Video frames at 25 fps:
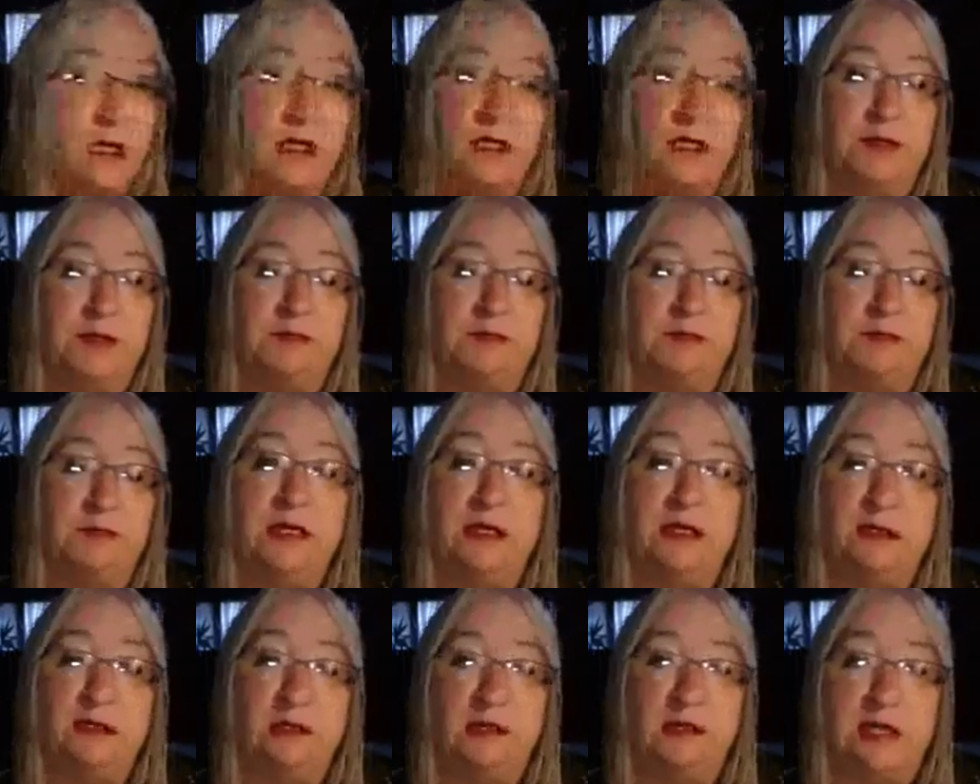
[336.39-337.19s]

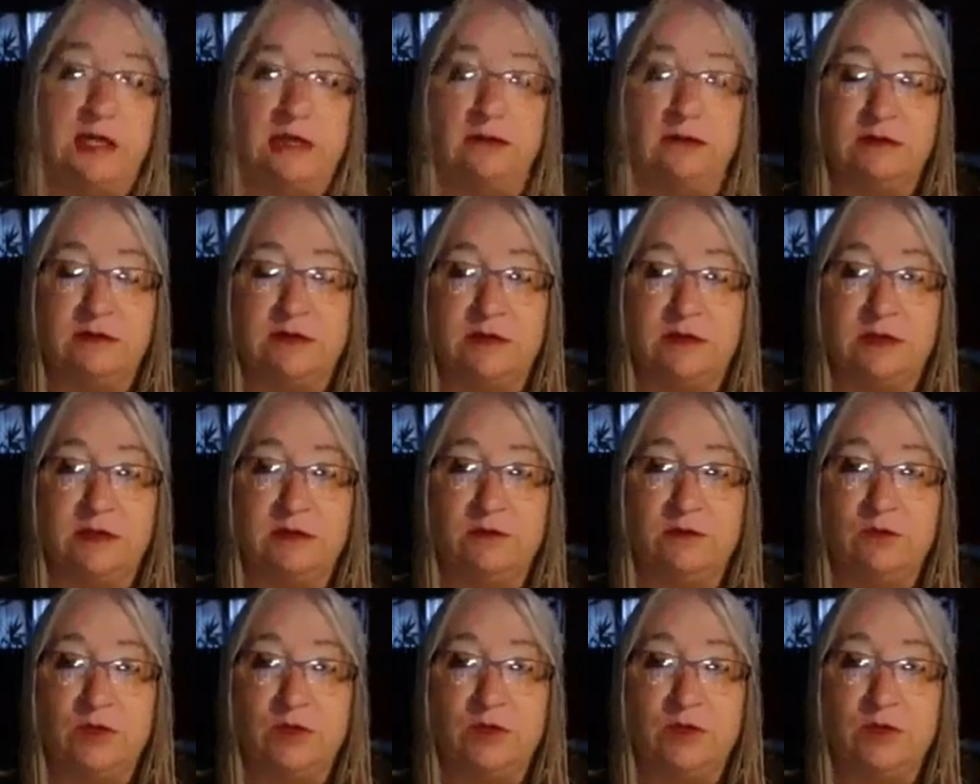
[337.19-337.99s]
And that
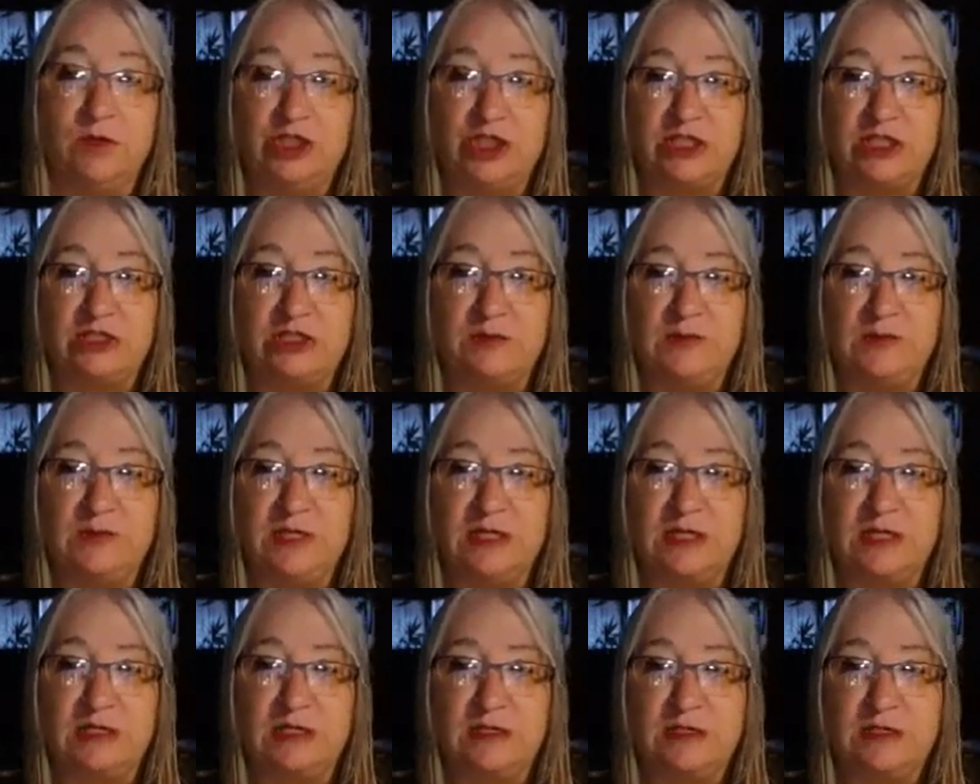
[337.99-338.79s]
was just
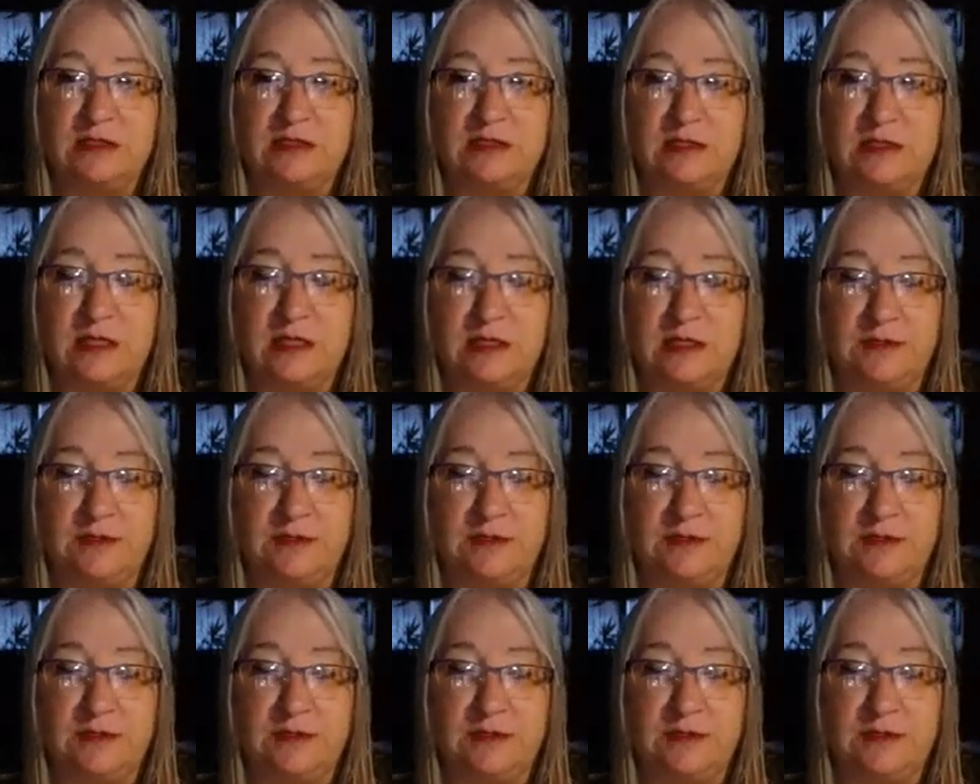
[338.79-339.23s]
because